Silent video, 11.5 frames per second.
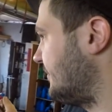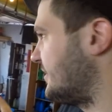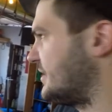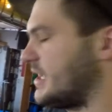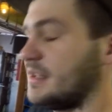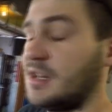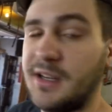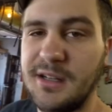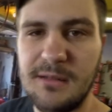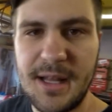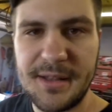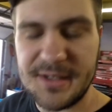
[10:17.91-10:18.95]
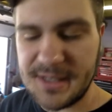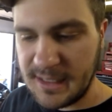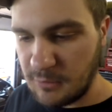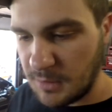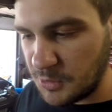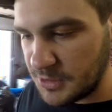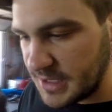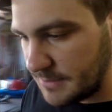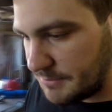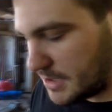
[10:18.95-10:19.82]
set the idle on this thing one more time,